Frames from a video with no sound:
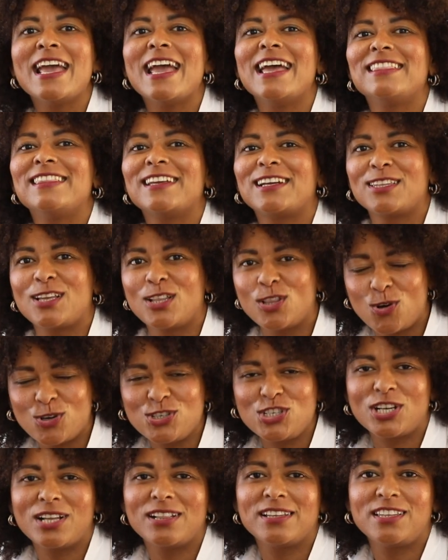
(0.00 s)
and
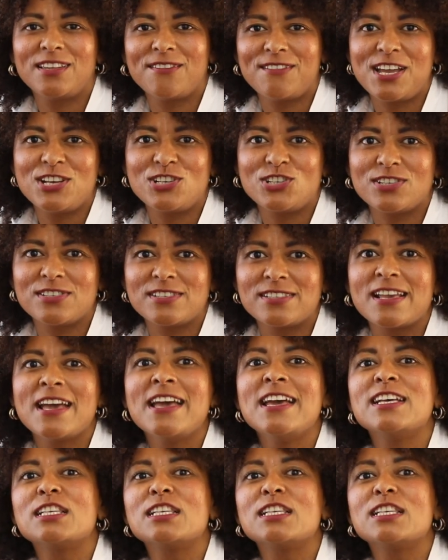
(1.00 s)
technological innovations,